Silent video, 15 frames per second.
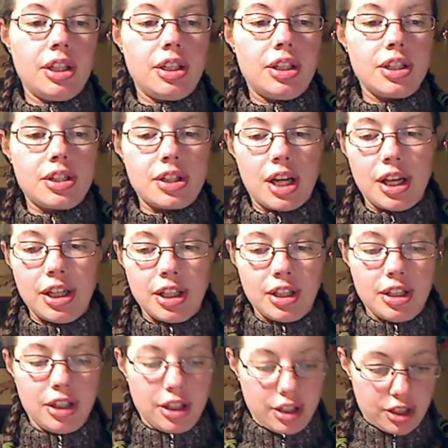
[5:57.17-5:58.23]

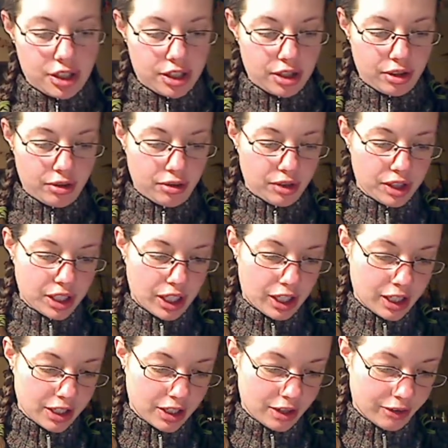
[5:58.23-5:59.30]
decided to
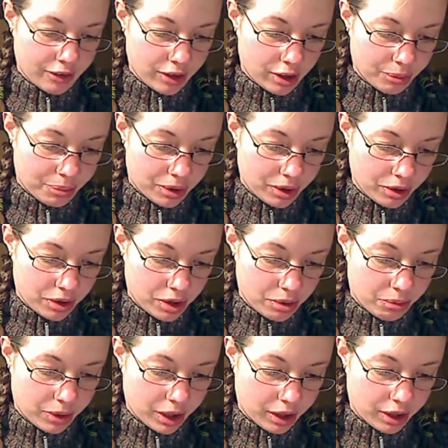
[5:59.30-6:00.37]
take a different
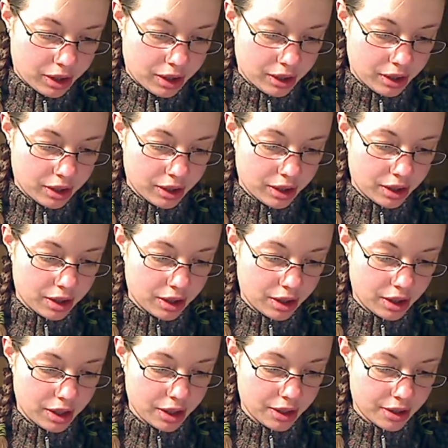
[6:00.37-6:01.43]
approach with
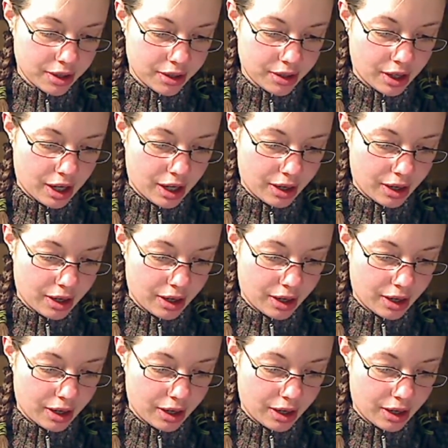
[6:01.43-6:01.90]
this